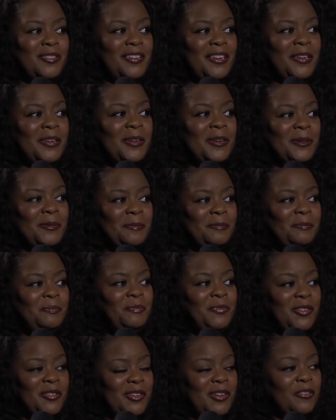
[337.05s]
And
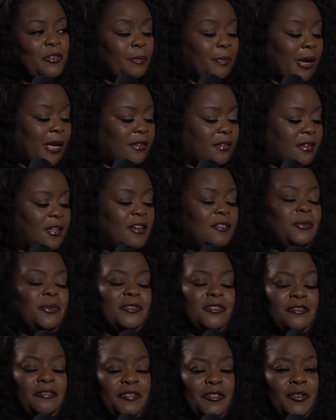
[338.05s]
so the Back to Love was
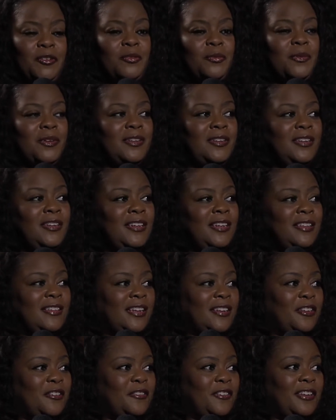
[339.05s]
the first one I
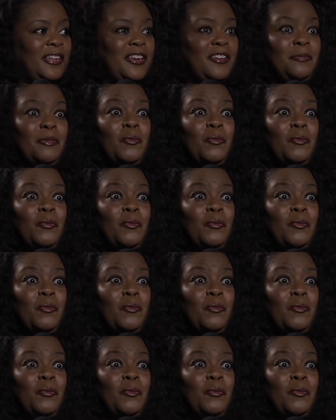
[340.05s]
did for ladies.